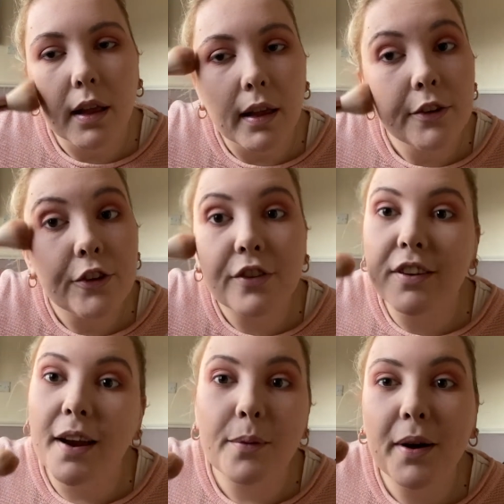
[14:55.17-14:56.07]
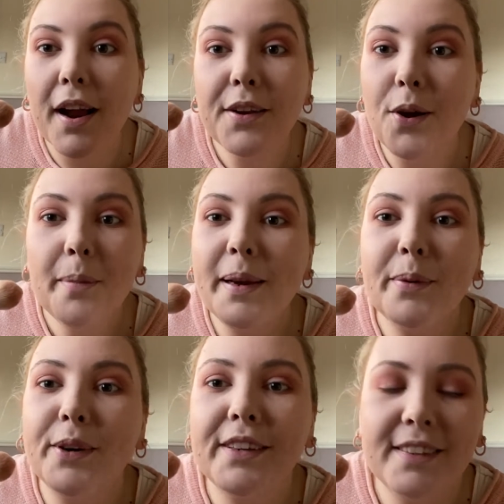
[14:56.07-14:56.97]
and just start where I normally
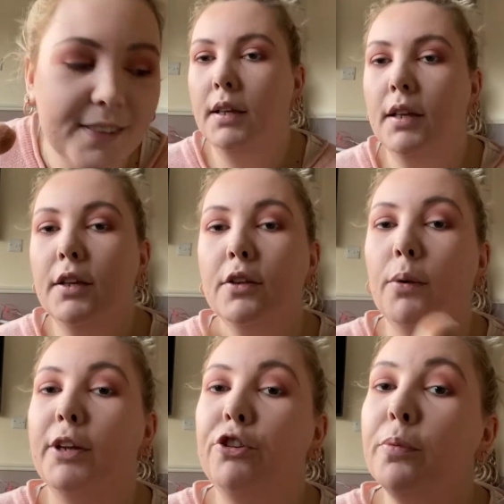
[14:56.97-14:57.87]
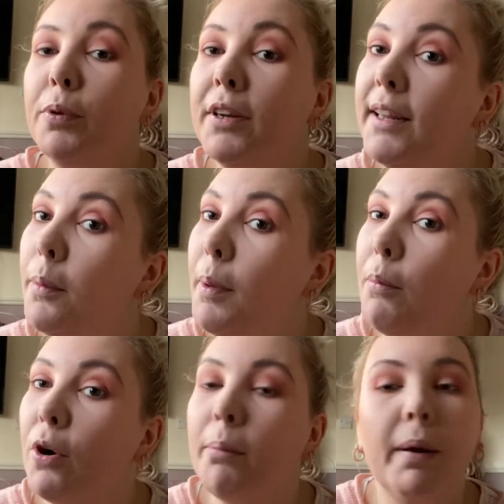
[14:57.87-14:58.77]
would. So I just put a little bit
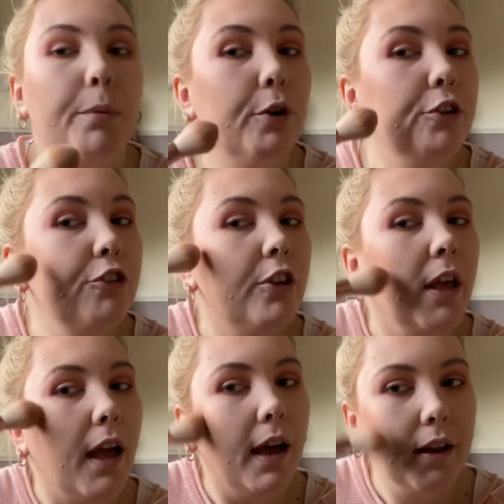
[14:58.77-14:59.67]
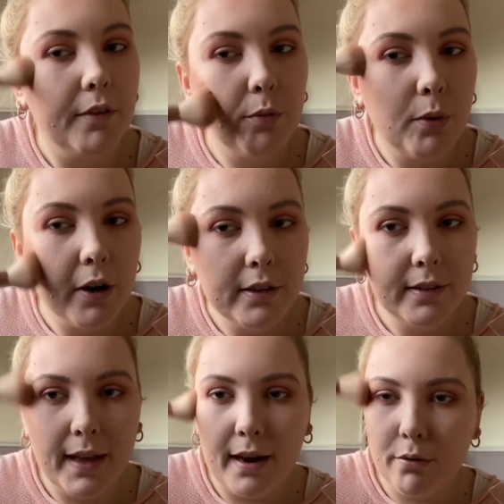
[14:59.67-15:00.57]
more on my brush, and I've worked
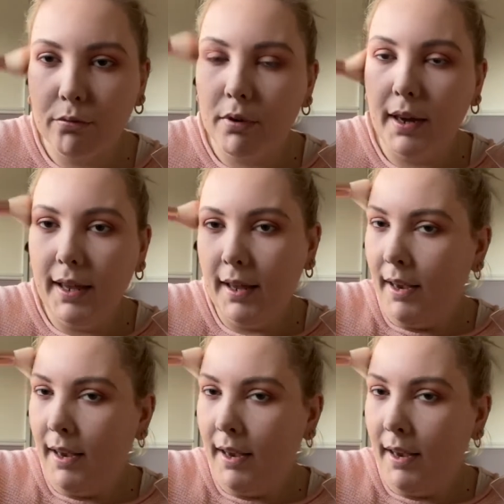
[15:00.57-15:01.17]
that right